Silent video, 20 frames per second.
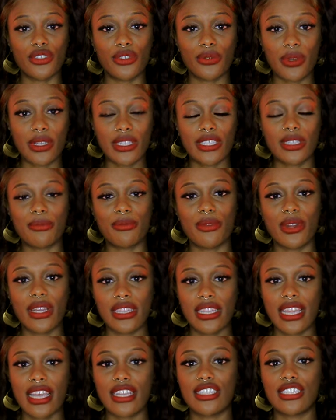doing to
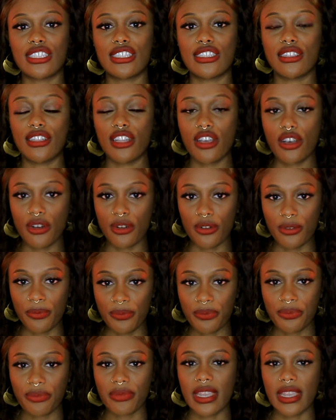bring that slow